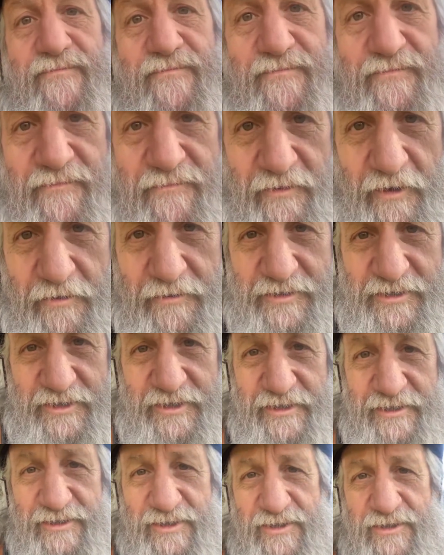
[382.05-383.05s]

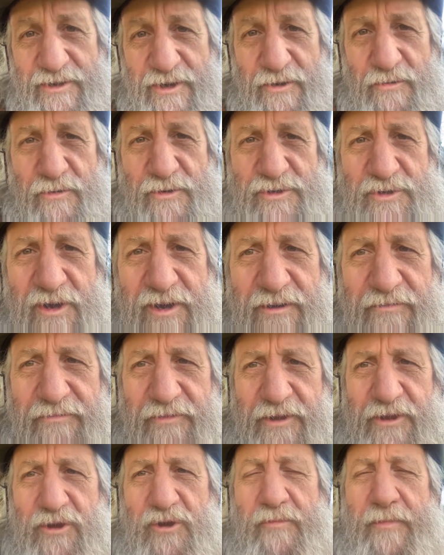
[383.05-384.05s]
Pharisees were trying to
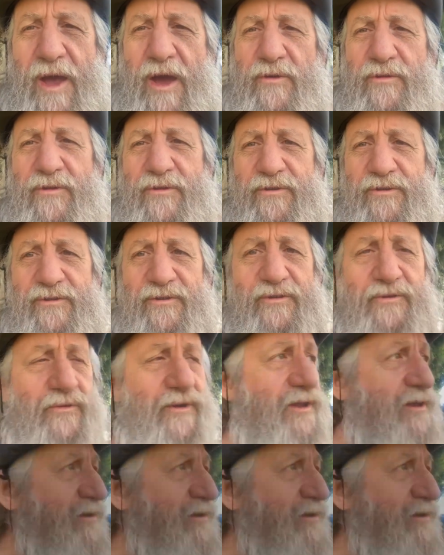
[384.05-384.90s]
figure him out and couldn't do it.